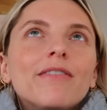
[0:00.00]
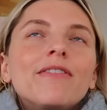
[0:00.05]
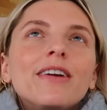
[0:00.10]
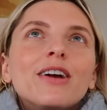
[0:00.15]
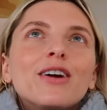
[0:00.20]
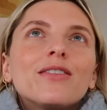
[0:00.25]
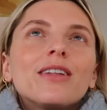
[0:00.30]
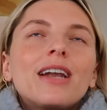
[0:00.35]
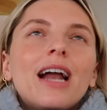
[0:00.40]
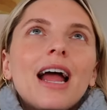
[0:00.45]

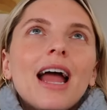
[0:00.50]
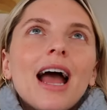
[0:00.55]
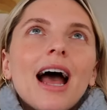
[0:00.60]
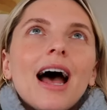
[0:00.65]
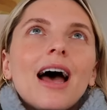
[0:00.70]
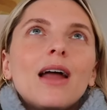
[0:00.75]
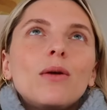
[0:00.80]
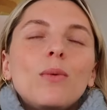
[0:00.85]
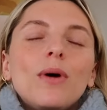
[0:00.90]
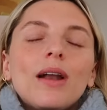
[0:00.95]
fear that I
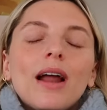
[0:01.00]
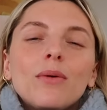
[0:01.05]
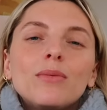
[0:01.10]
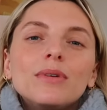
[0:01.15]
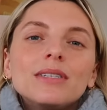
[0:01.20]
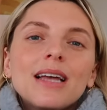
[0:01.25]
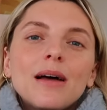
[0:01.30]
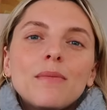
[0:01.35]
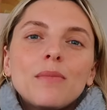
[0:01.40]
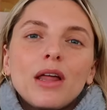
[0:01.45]
had when I
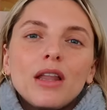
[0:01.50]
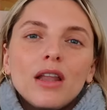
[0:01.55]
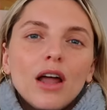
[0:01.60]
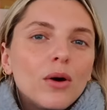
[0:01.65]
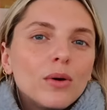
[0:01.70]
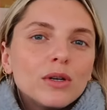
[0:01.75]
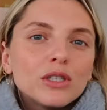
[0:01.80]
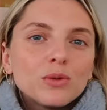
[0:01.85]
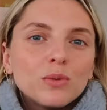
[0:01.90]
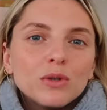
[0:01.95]
was at my
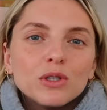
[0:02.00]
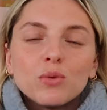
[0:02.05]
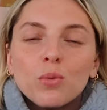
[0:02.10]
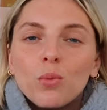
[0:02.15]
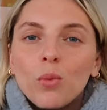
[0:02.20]
lowest was,